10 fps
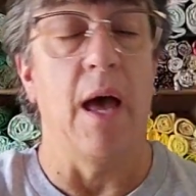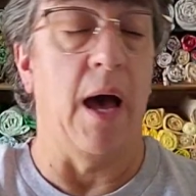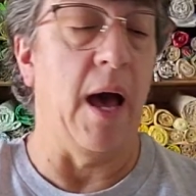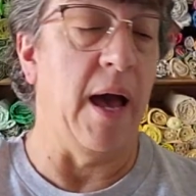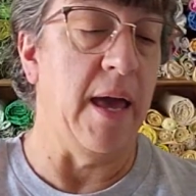
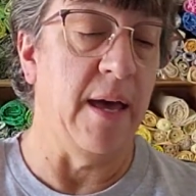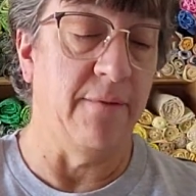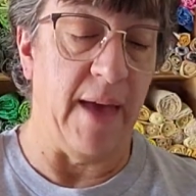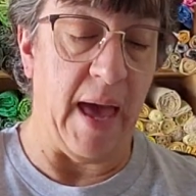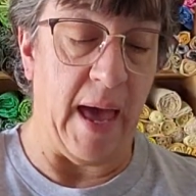I
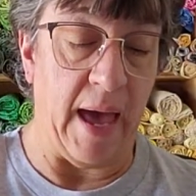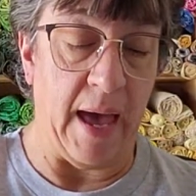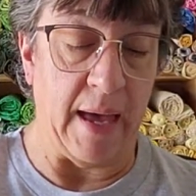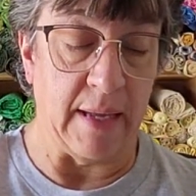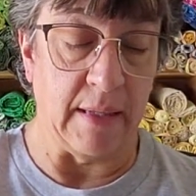have
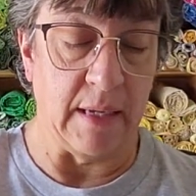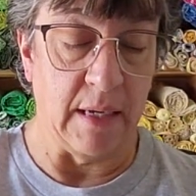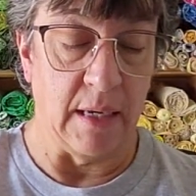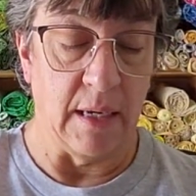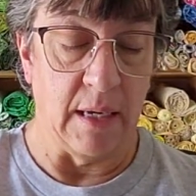had
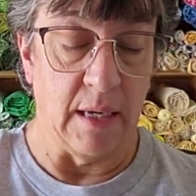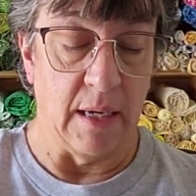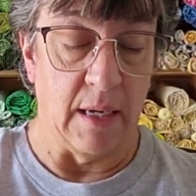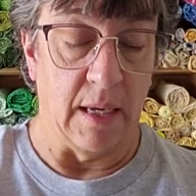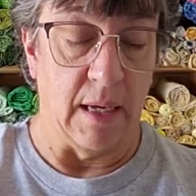
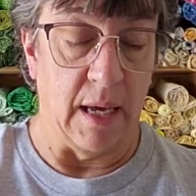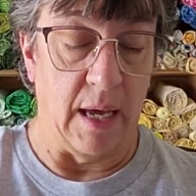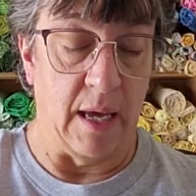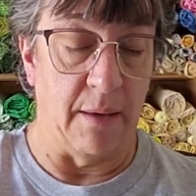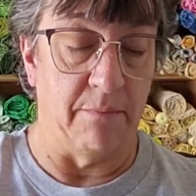
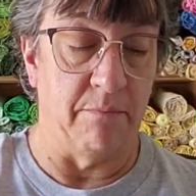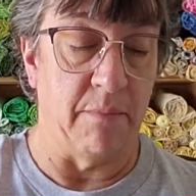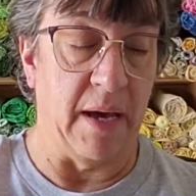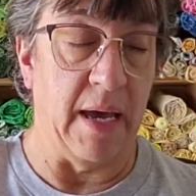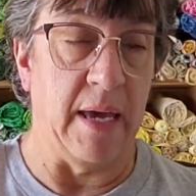
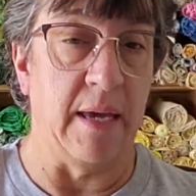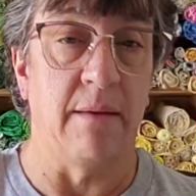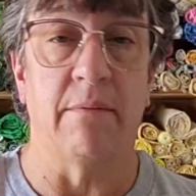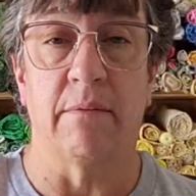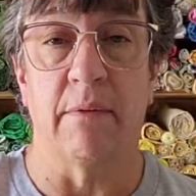my
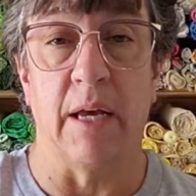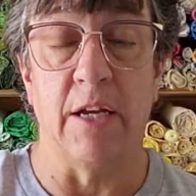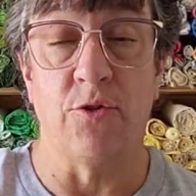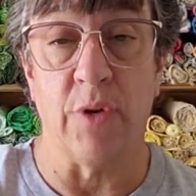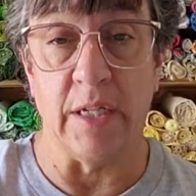
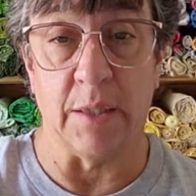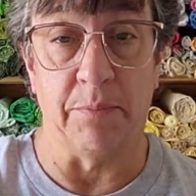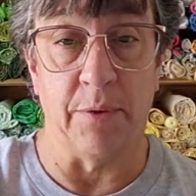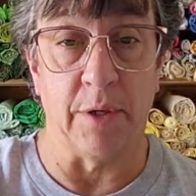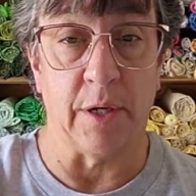address
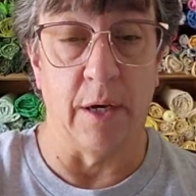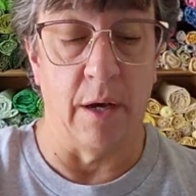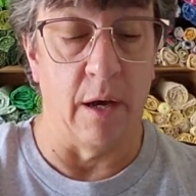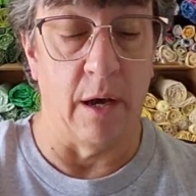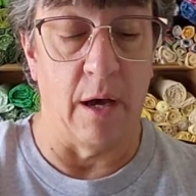book
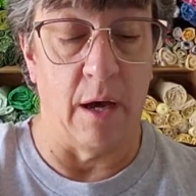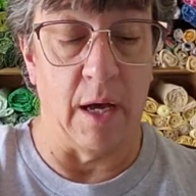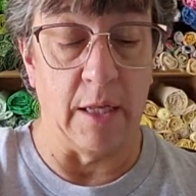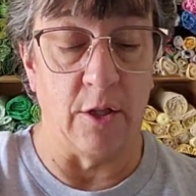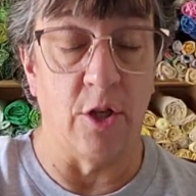
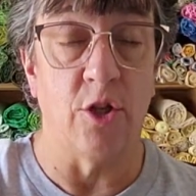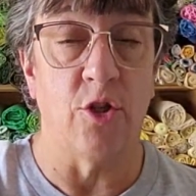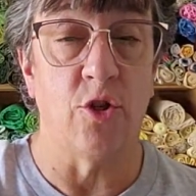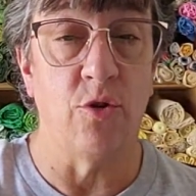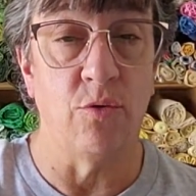on
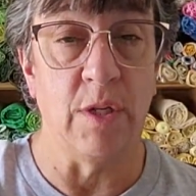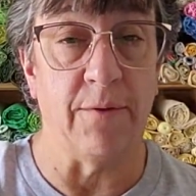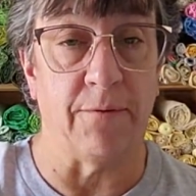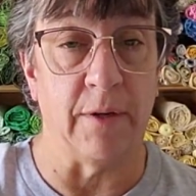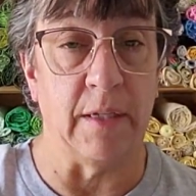2
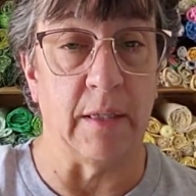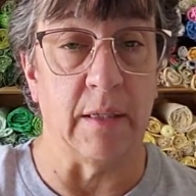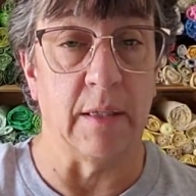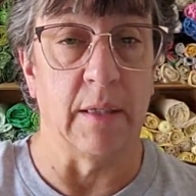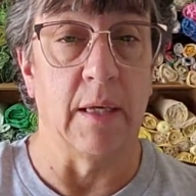different
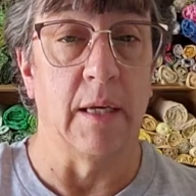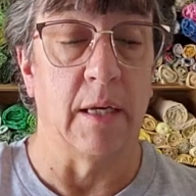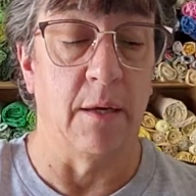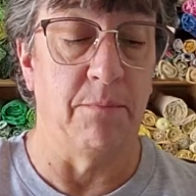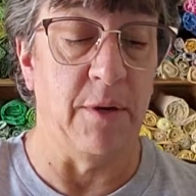
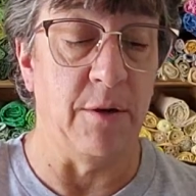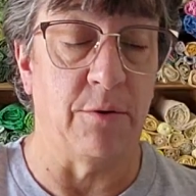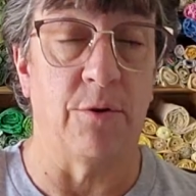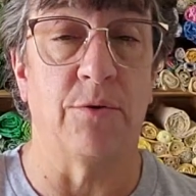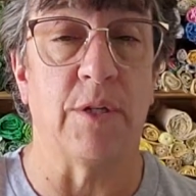
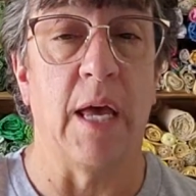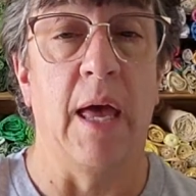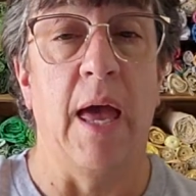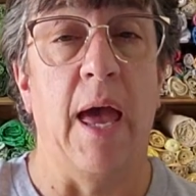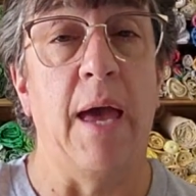computers,
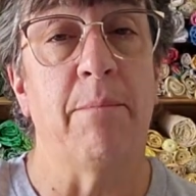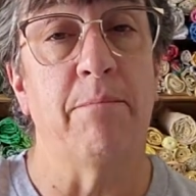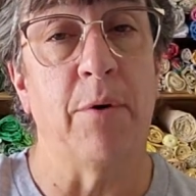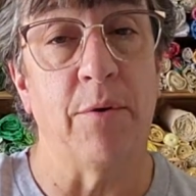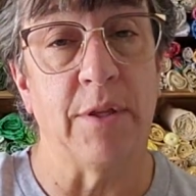
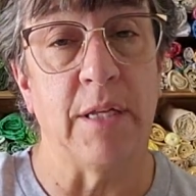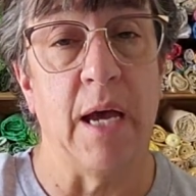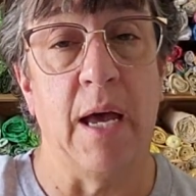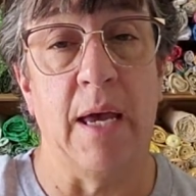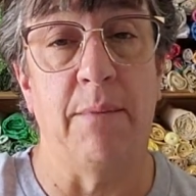and both
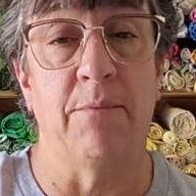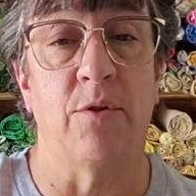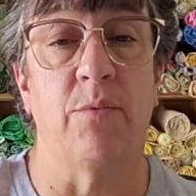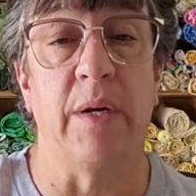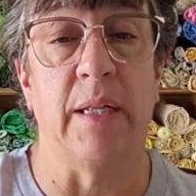
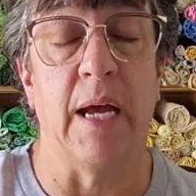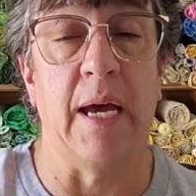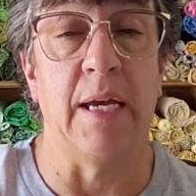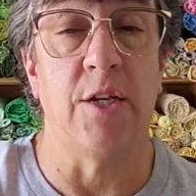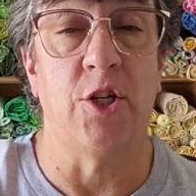times when
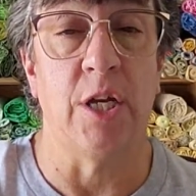I